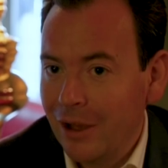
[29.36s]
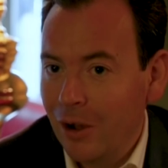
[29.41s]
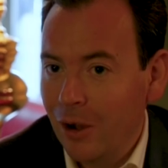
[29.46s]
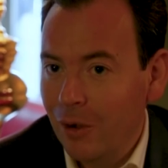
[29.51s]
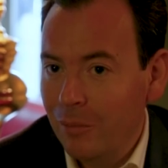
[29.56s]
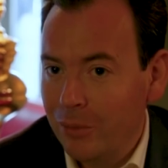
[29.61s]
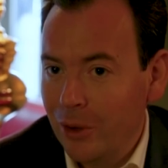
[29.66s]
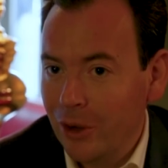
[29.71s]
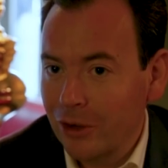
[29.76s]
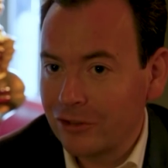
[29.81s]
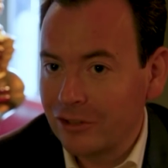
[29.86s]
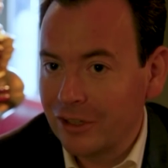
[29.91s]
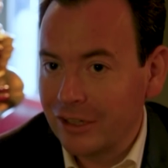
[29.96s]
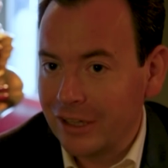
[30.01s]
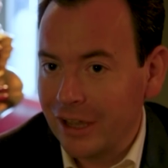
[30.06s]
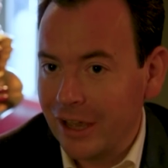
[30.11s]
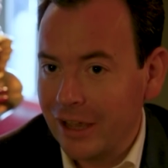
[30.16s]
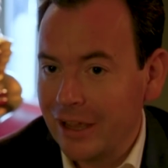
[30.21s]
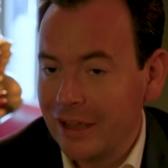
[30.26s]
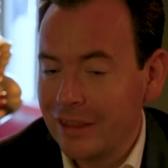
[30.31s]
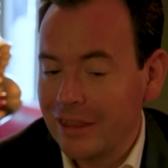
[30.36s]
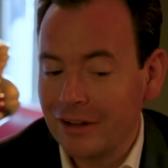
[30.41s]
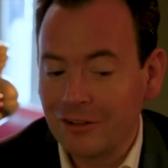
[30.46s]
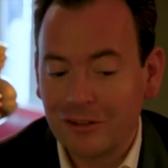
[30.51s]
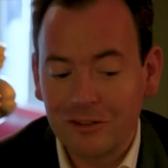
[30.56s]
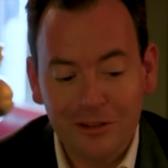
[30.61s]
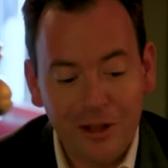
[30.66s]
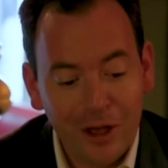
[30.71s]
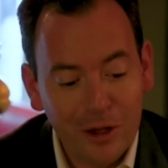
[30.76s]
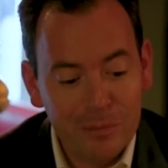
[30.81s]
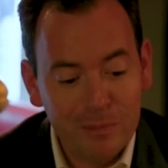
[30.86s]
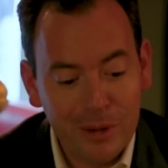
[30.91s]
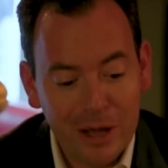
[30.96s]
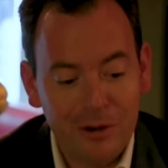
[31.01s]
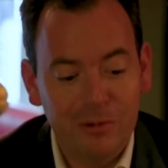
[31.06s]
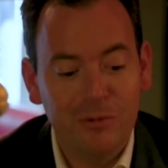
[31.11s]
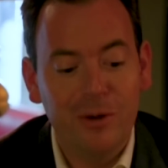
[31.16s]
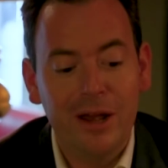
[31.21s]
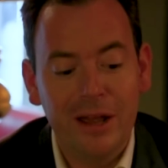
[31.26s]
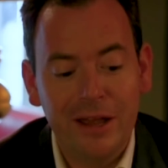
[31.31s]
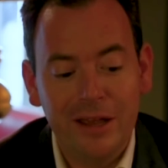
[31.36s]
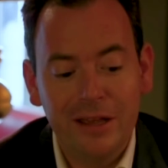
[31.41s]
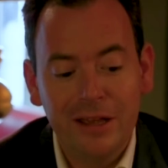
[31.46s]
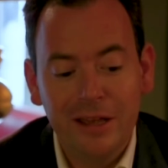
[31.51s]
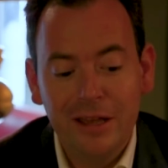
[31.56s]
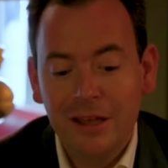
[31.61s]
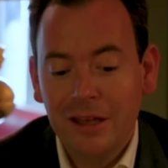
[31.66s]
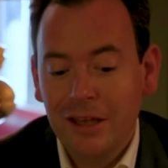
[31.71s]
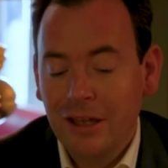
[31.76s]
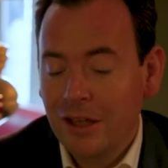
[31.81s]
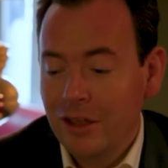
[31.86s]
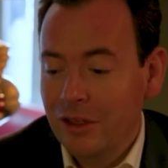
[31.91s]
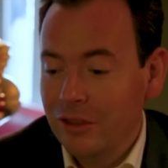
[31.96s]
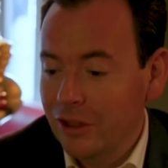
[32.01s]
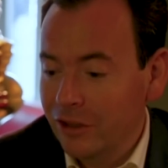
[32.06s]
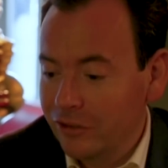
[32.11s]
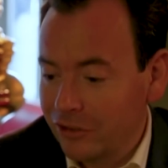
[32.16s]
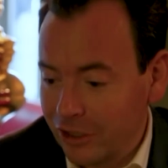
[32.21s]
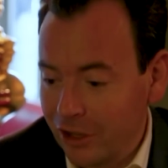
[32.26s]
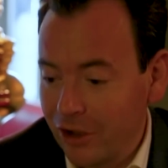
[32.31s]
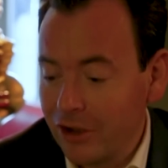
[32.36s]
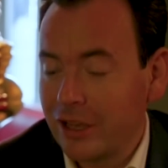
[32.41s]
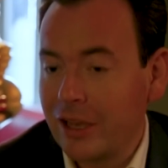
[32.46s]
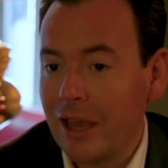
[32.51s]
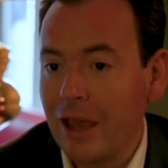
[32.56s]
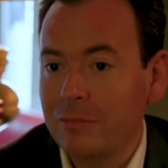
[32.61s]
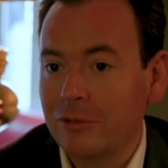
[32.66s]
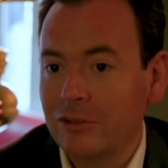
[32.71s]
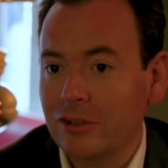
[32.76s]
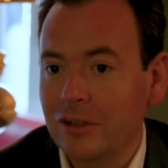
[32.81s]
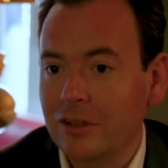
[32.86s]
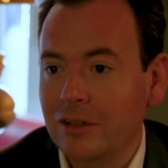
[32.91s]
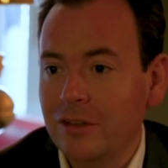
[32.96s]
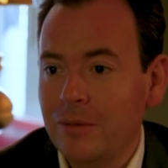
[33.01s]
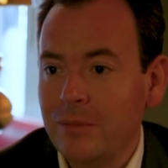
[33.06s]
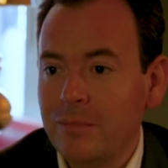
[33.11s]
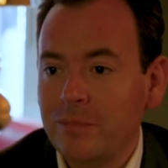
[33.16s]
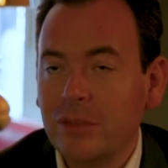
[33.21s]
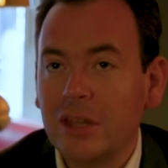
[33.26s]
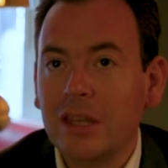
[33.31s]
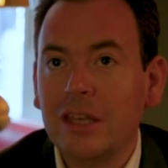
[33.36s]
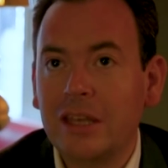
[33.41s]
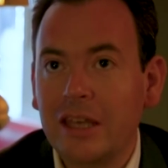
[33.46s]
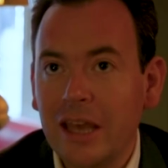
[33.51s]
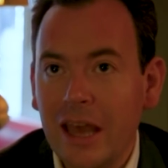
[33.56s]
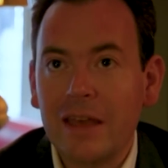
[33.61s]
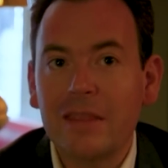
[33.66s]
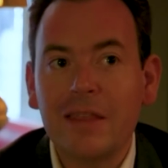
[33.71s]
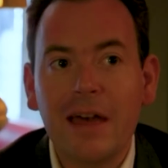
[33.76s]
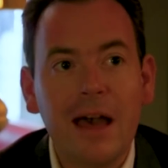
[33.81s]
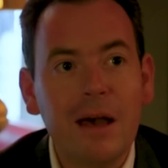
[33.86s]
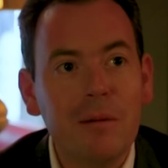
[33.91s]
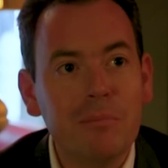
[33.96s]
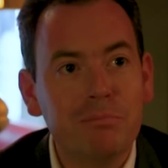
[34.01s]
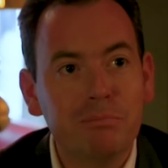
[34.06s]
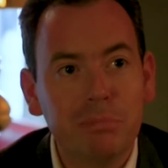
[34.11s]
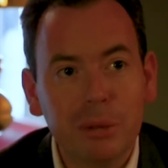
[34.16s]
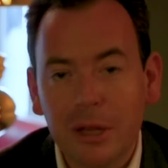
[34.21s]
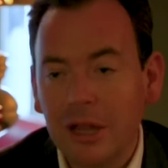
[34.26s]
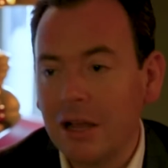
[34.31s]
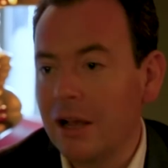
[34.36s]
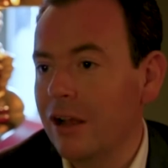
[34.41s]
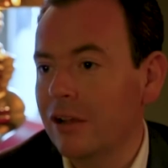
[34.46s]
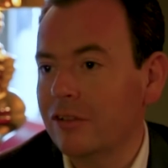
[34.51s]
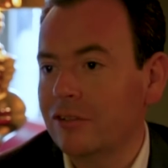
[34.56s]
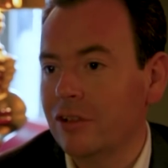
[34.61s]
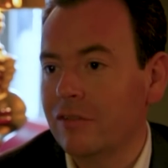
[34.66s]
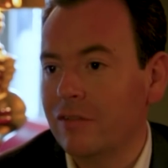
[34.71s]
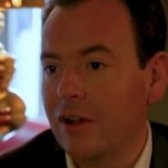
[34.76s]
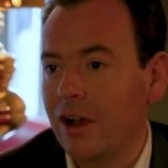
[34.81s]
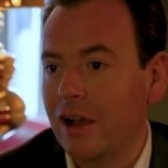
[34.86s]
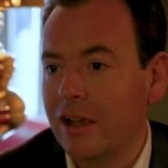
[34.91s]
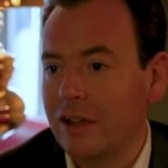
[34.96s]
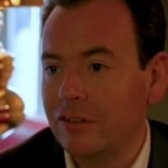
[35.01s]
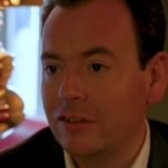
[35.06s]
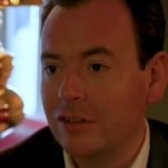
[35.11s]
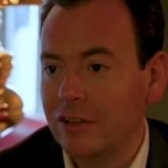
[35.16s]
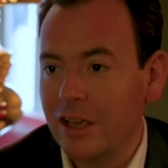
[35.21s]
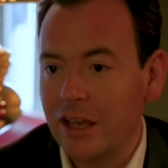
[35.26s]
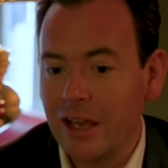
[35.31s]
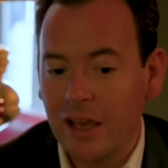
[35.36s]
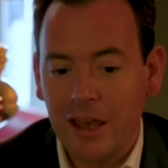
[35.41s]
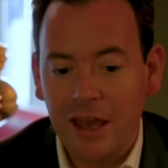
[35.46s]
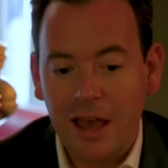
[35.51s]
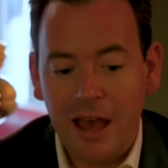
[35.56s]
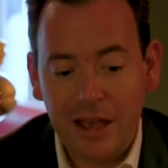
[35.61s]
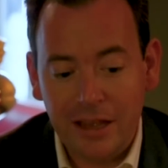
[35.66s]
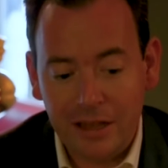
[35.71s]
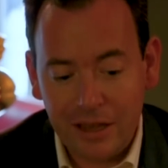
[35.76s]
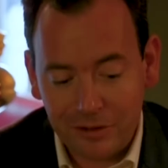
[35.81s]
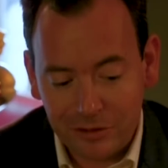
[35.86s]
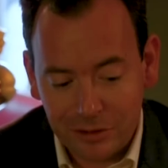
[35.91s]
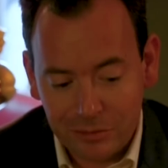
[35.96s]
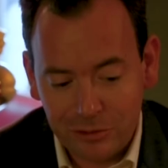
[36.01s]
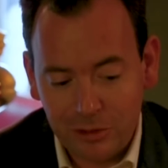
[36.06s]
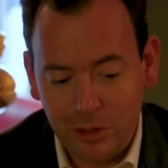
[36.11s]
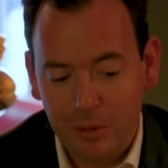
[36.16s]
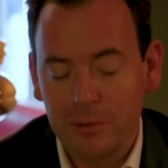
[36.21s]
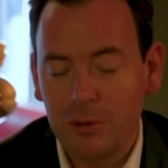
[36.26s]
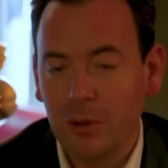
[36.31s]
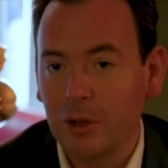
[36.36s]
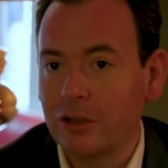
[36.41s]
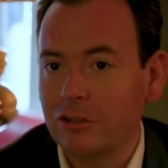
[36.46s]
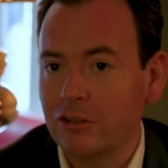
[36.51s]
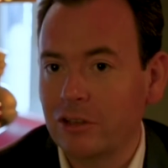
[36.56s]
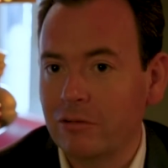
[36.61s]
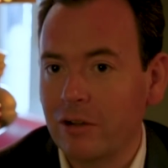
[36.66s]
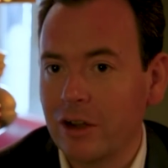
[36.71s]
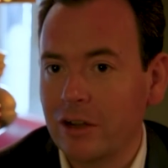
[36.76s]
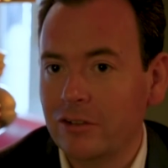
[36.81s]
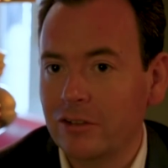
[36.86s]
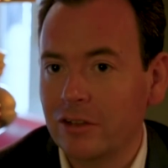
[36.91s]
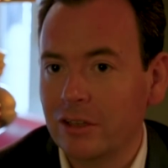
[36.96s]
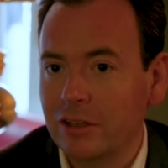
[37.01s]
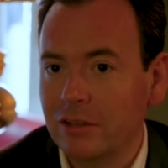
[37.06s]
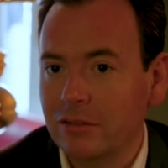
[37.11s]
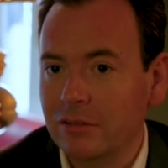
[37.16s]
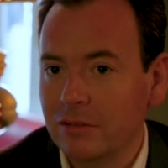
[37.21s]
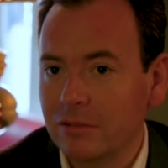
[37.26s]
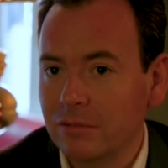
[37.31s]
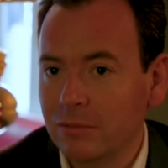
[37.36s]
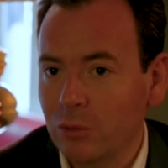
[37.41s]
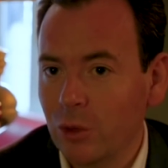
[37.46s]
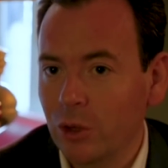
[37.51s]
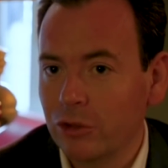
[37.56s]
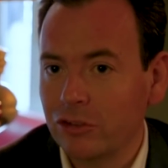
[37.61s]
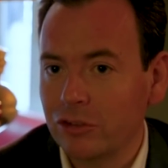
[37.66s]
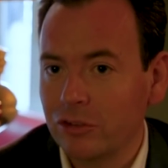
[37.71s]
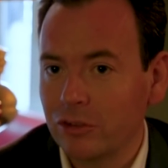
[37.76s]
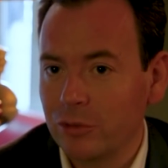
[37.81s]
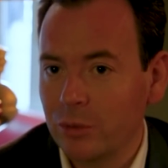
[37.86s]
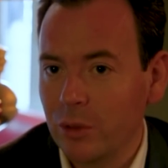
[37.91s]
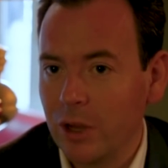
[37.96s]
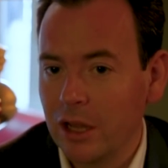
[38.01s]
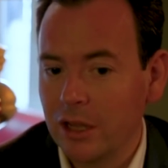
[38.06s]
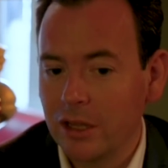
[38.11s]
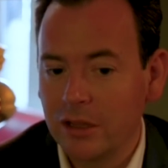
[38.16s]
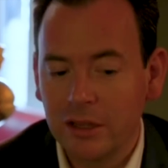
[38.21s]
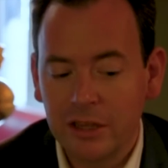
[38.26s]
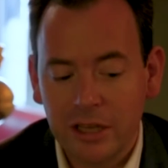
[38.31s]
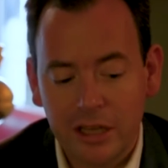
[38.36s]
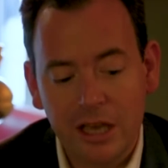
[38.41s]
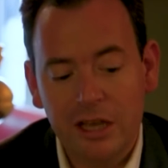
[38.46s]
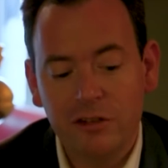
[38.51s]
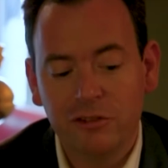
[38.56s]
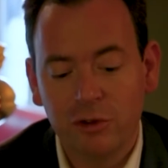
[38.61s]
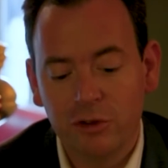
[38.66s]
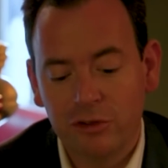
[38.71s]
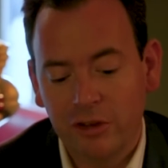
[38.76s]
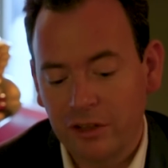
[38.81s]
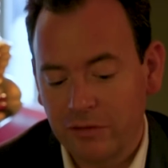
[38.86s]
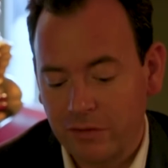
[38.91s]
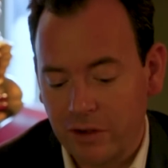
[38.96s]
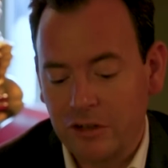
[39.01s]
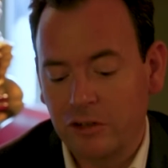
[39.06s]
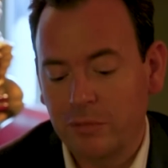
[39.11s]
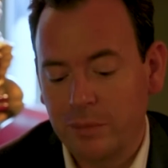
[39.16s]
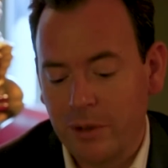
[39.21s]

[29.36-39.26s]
on Boxing Day, and there is no better way than to go to Kempton, get that blast of icy air and get some top quality racing watched as well. And the King George has very